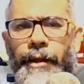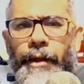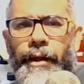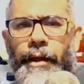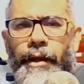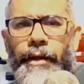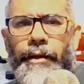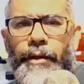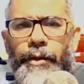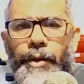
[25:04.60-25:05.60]
and
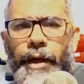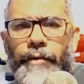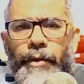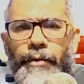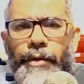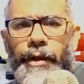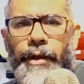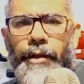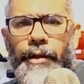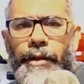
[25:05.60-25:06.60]
you have over
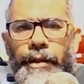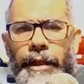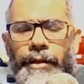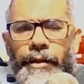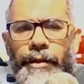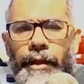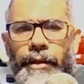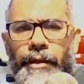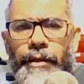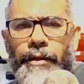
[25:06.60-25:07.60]
here a detector
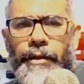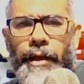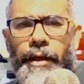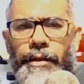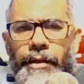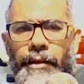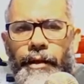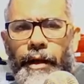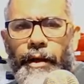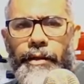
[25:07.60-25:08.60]
that detects
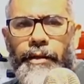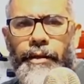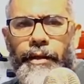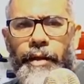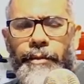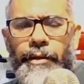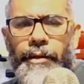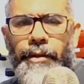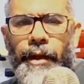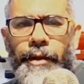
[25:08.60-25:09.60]
light, emitted
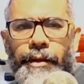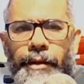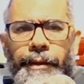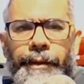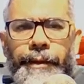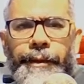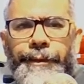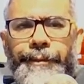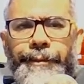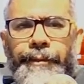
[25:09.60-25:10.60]
light,
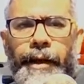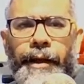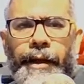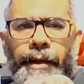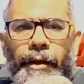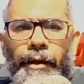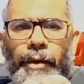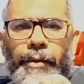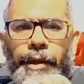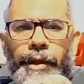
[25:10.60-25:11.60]
and
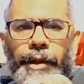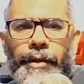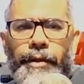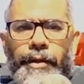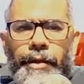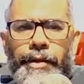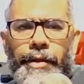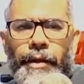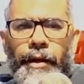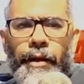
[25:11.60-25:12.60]
over here this
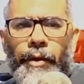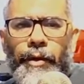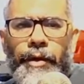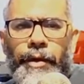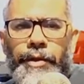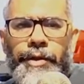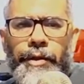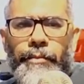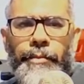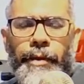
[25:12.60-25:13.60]
orange
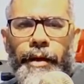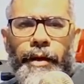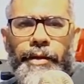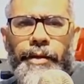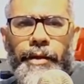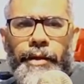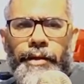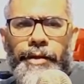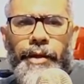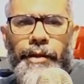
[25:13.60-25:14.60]
box is
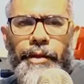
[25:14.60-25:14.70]
just